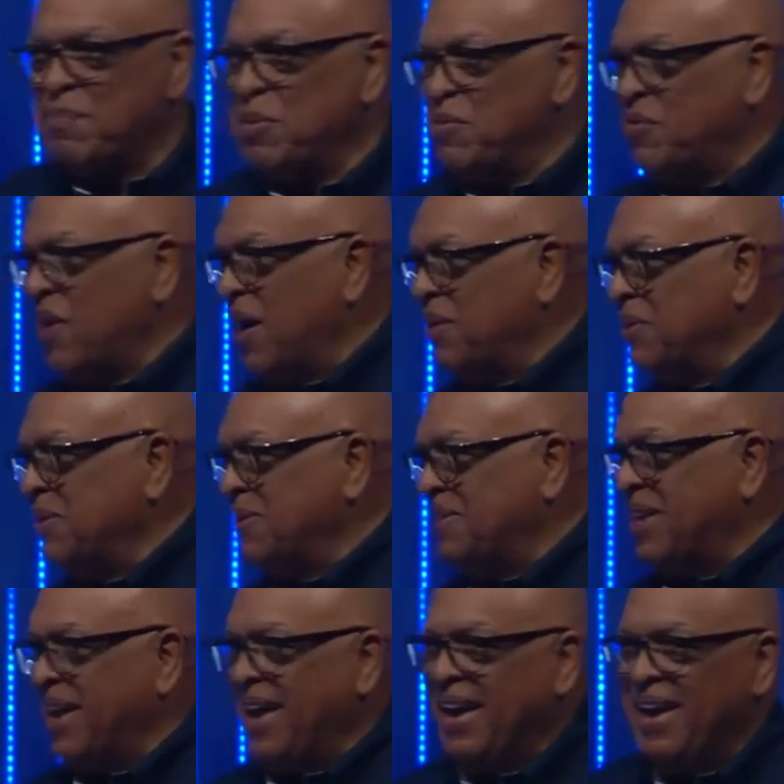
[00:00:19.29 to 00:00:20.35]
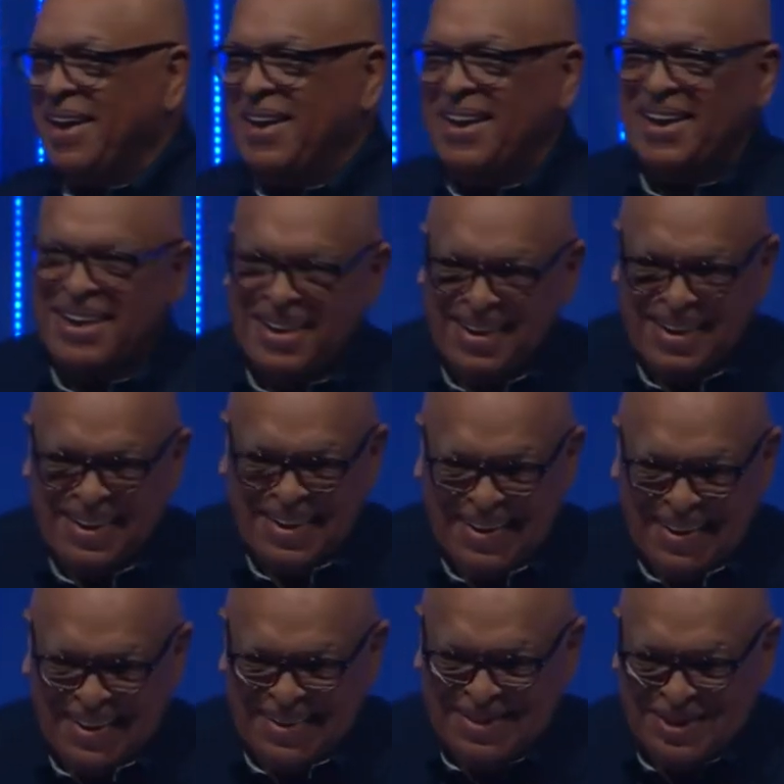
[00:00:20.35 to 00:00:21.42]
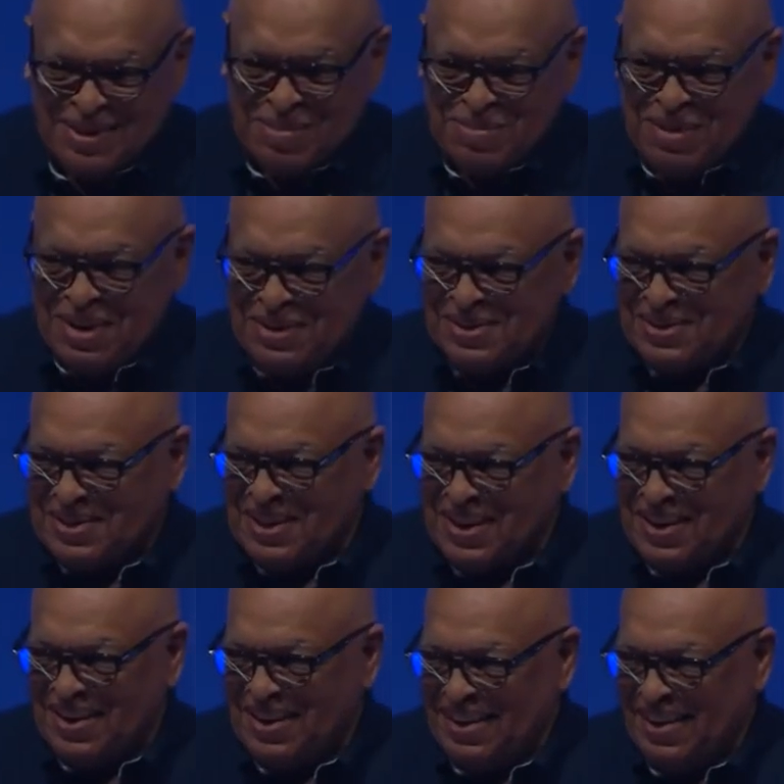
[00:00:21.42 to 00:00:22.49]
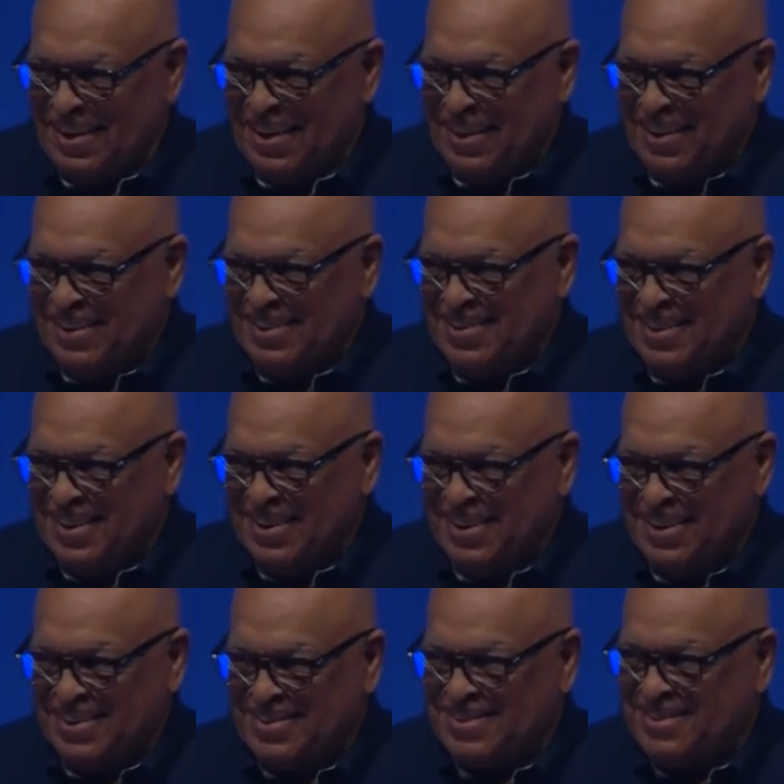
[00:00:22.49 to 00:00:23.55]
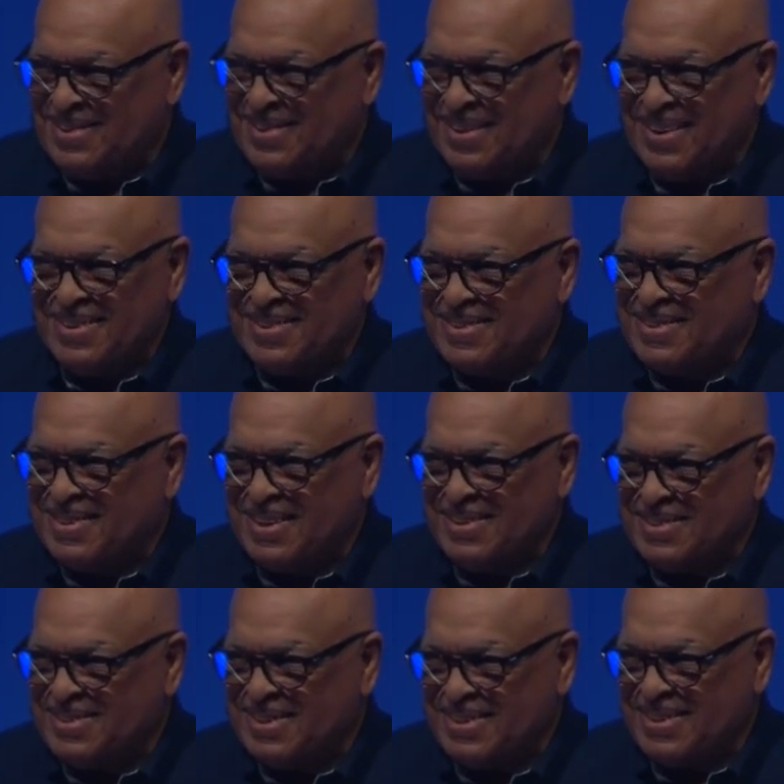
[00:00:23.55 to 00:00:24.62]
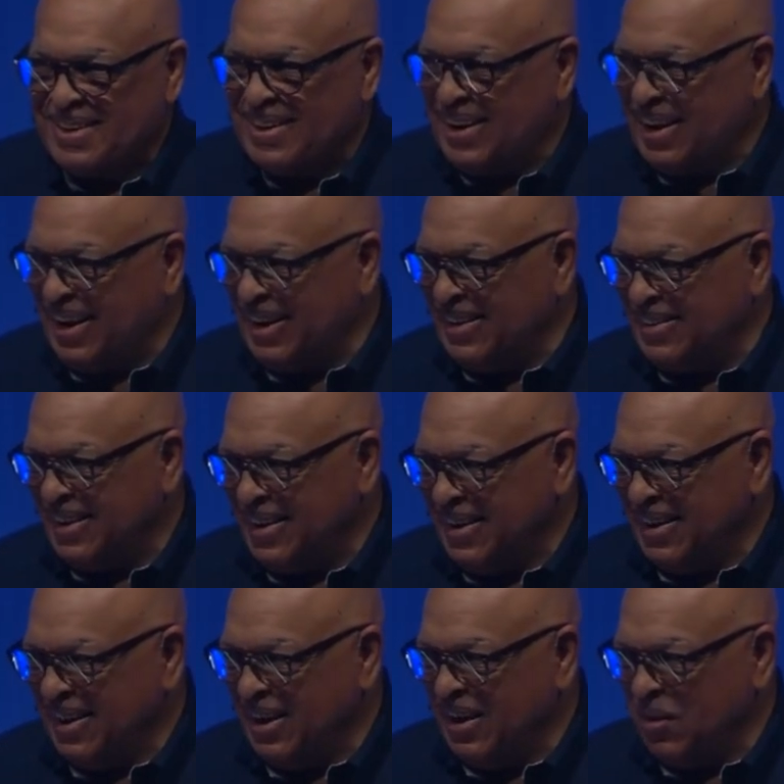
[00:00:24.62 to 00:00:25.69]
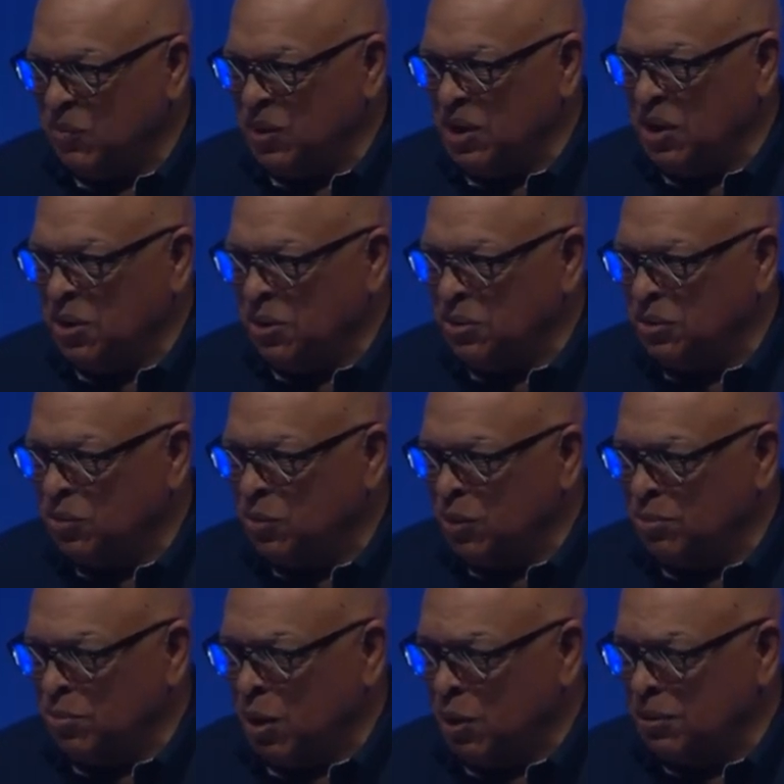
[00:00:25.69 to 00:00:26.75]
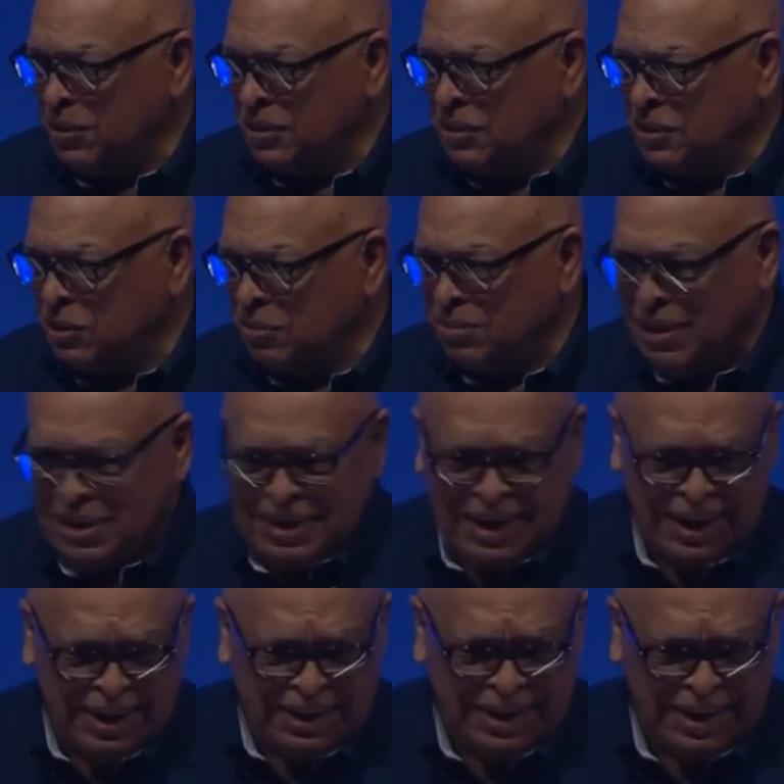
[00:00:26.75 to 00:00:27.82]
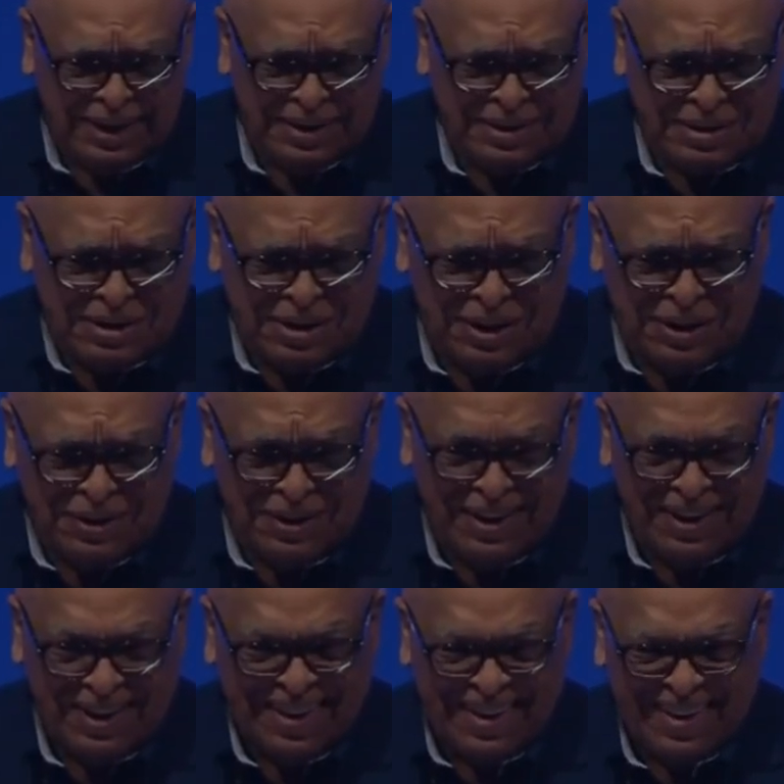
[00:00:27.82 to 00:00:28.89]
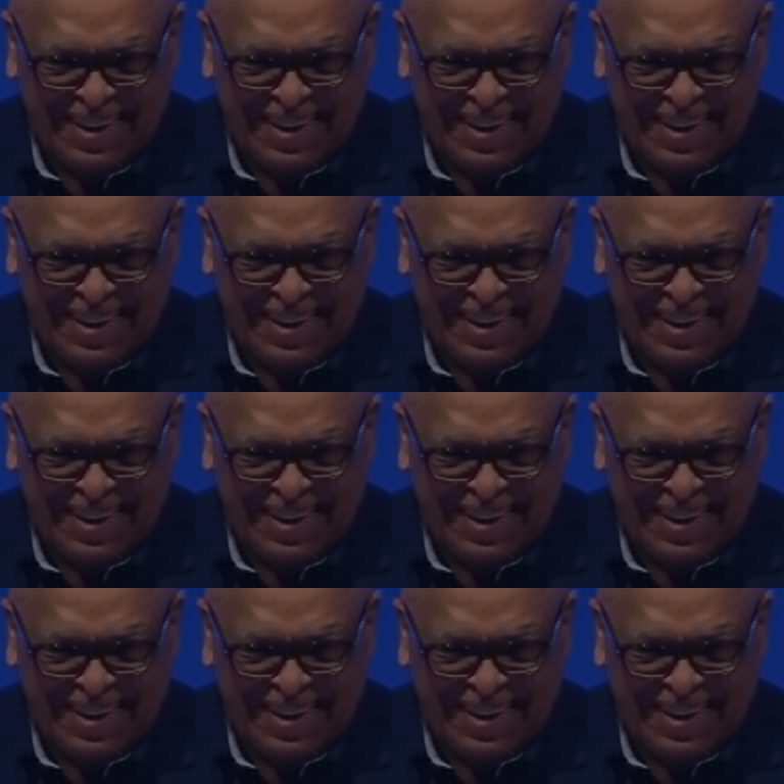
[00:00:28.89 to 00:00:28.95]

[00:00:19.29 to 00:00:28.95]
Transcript: happy Father's Day uh, to the brothers here, and uh, it's, it's just a delight. Uh, we own the remote until midnight, so uh,